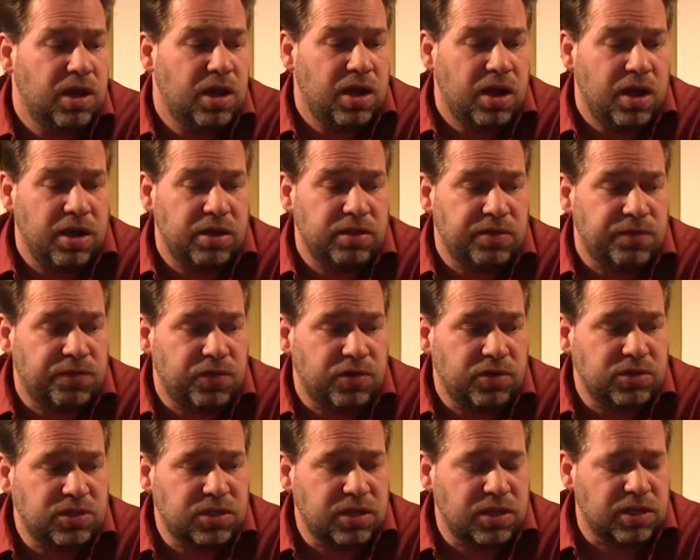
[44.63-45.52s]
And the
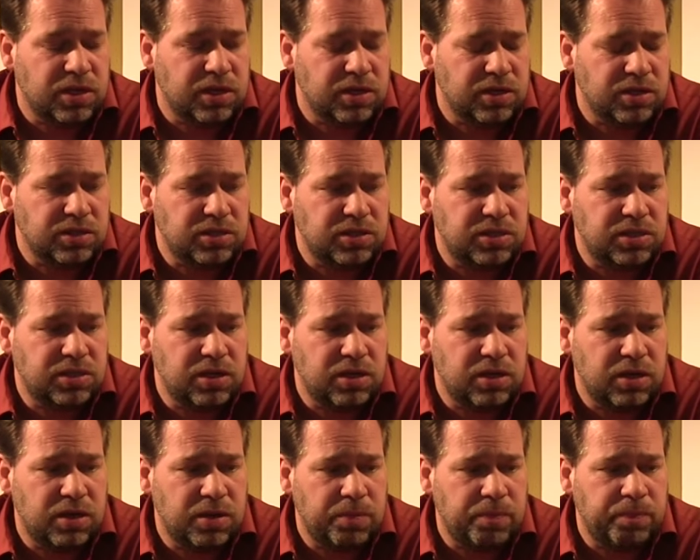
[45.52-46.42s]
first thing is,
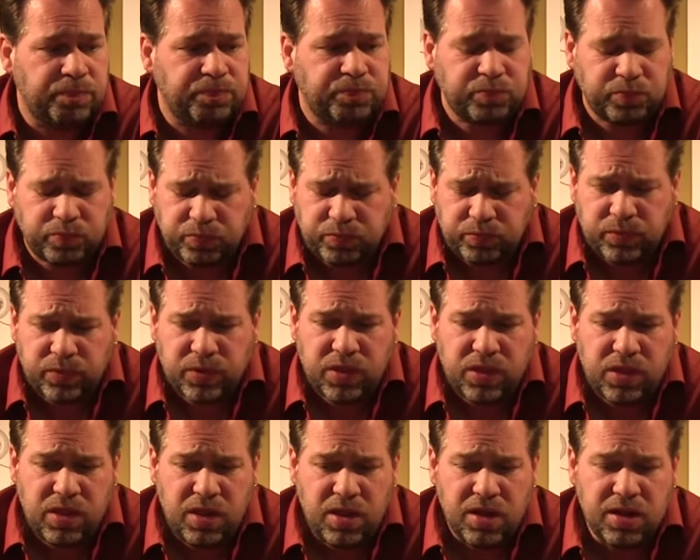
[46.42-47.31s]

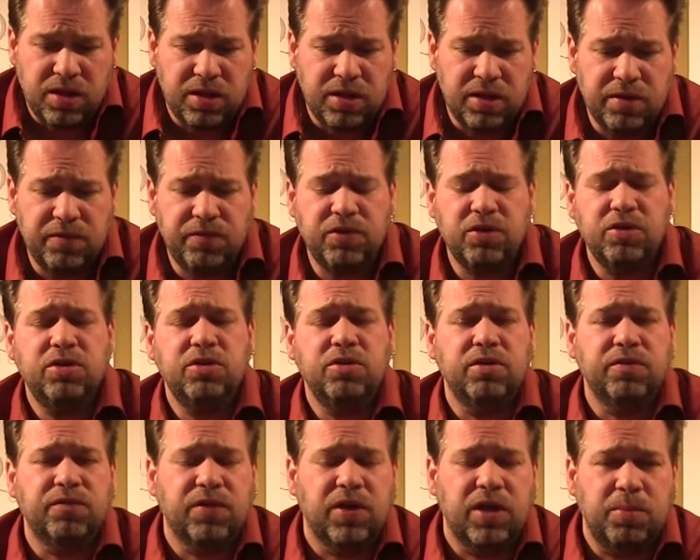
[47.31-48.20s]
if you're new
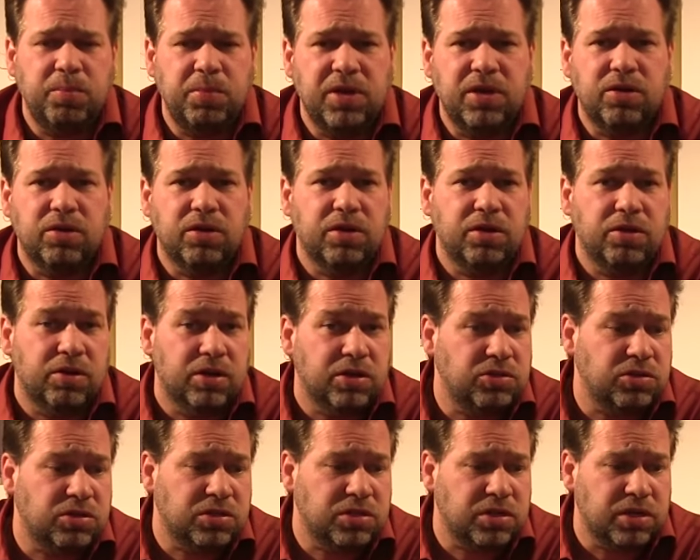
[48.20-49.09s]
to vaping or you're
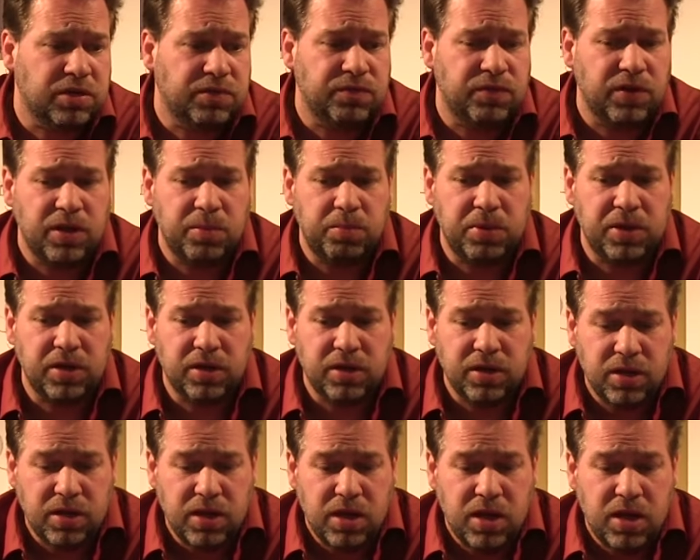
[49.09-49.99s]
interested in vaping,
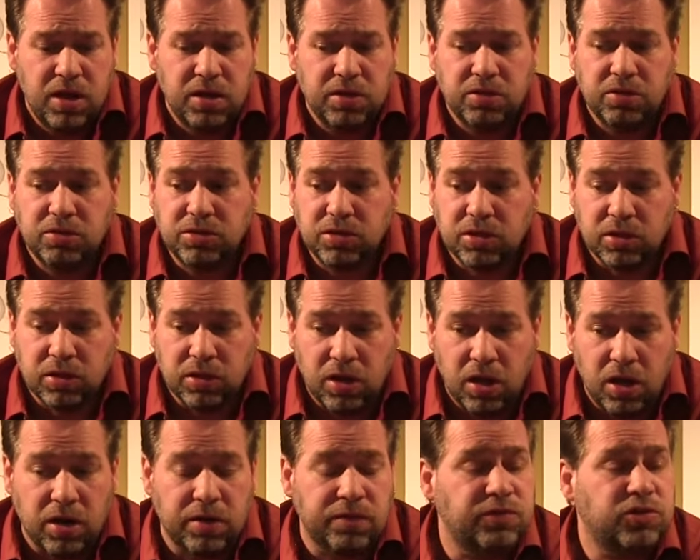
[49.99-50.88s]
there's a
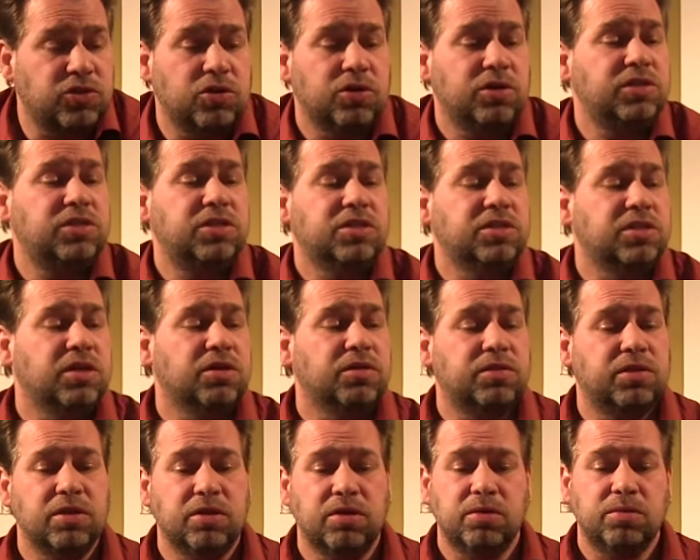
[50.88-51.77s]
lot of choices
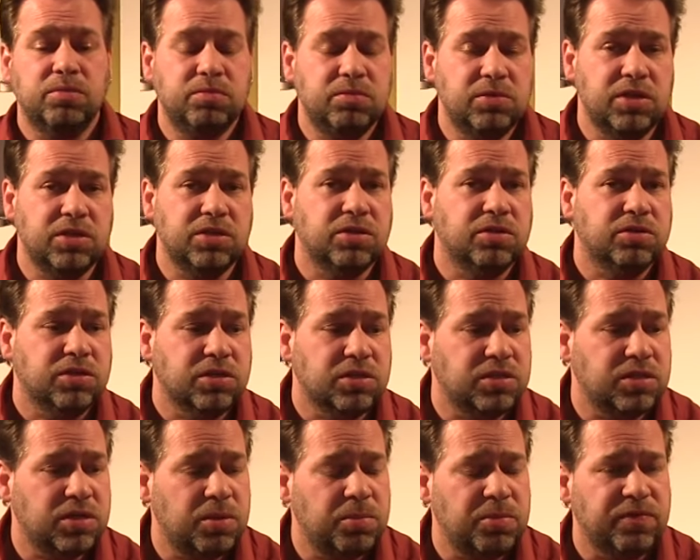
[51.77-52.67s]
out there. These are
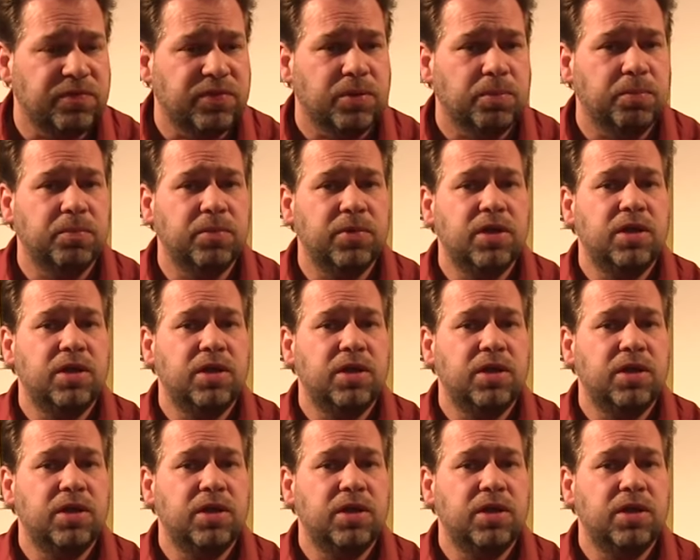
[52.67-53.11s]
just some of them.